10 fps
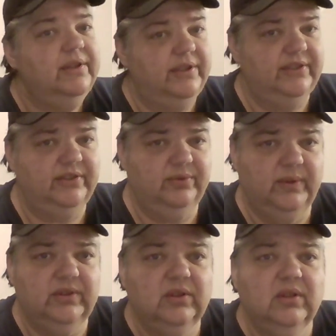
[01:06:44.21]
This is
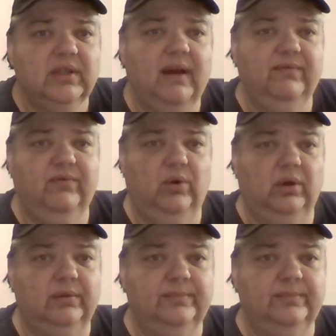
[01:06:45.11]
what to look out for.